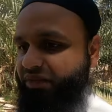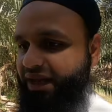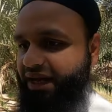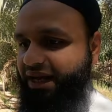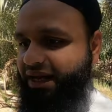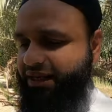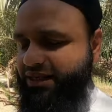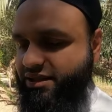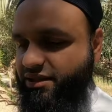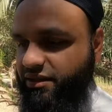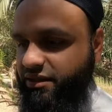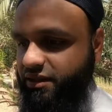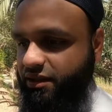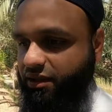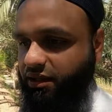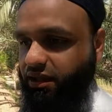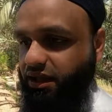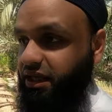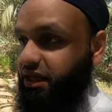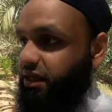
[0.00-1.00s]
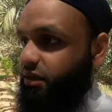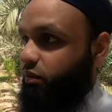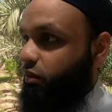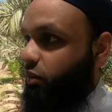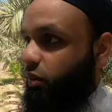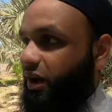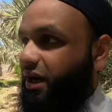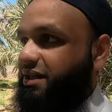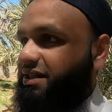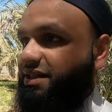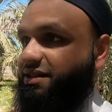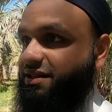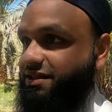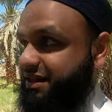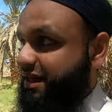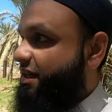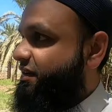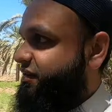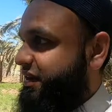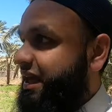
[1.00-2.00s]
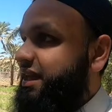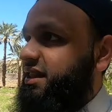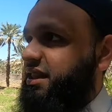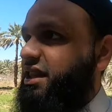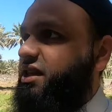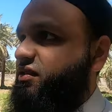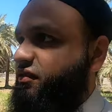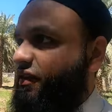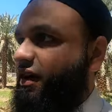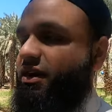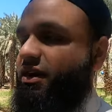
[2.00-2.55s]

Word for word: and he worked as a slave in this